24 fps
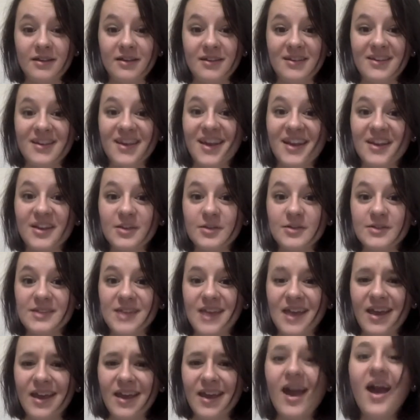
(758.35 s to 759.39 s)
Can you
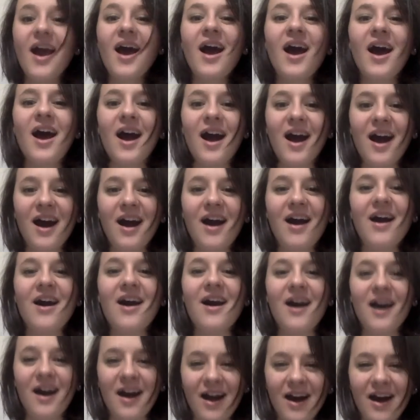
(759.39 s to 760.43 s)
say ah,
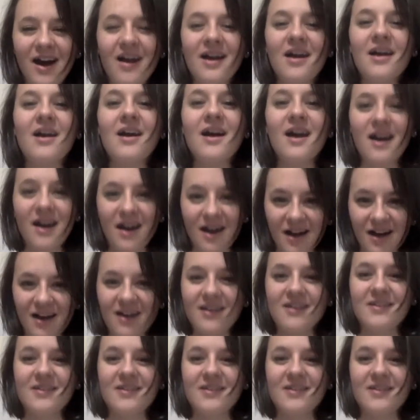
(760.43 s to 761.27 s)
ah, ah?